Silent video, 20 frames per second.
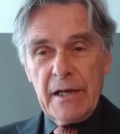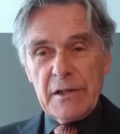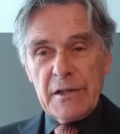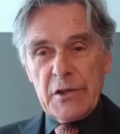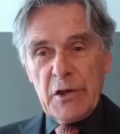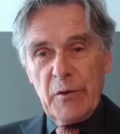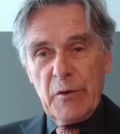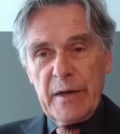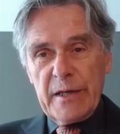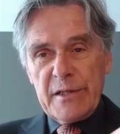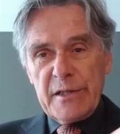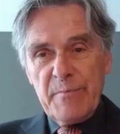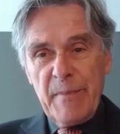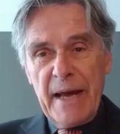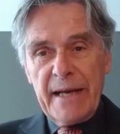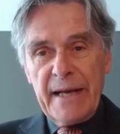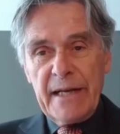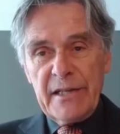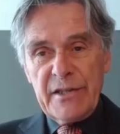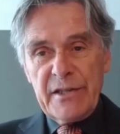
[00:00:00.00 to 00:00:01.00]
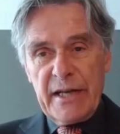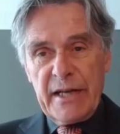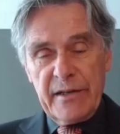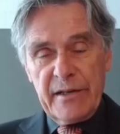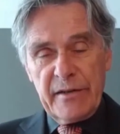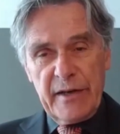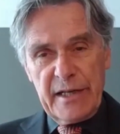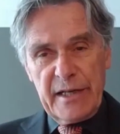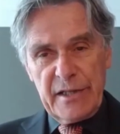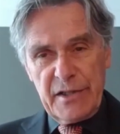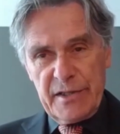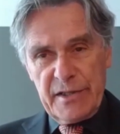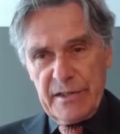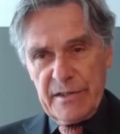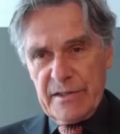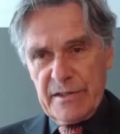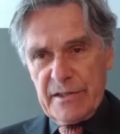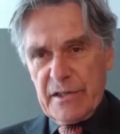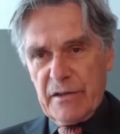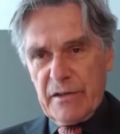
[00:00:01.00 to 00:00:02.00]
So it's many
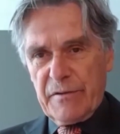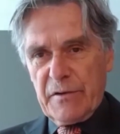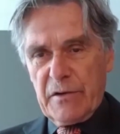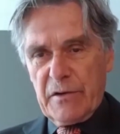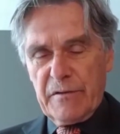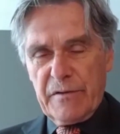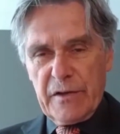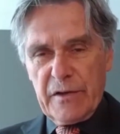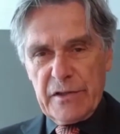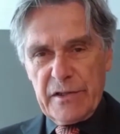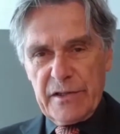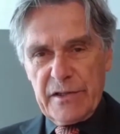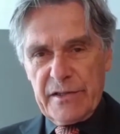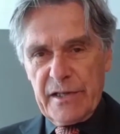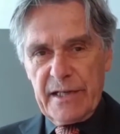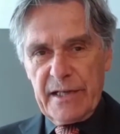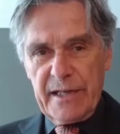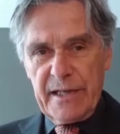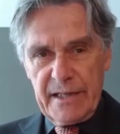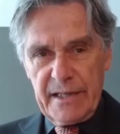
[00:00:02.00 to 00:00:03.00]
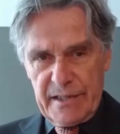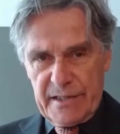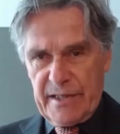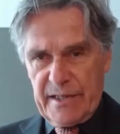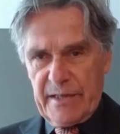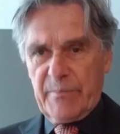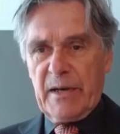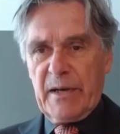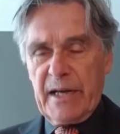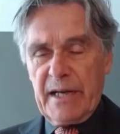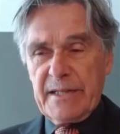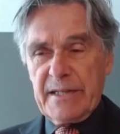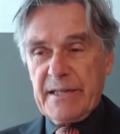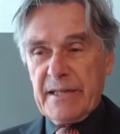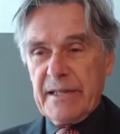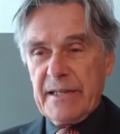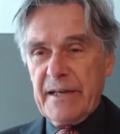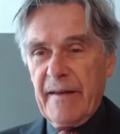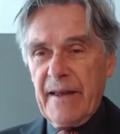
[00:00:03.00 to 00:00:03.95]
generations of university leadership later.